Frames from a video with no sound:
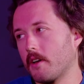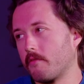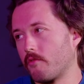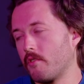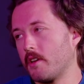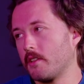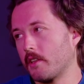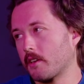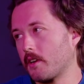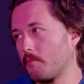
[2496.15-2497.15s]
I've written
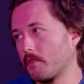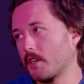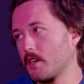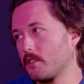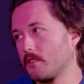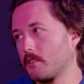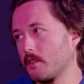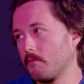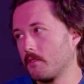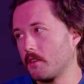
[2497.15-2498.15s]
like an application to
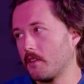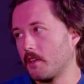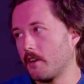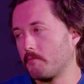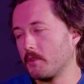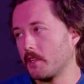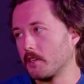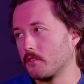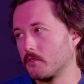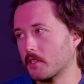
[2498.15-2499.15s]
something and then I've been
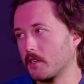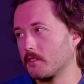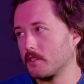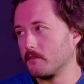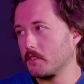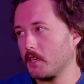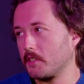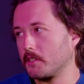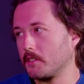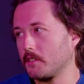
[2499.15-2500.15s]
like too scared to even
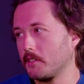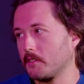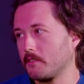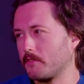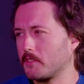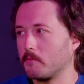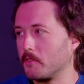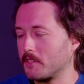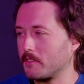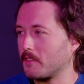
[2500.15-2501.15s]
send it for some
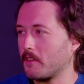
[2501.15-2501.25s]
reason.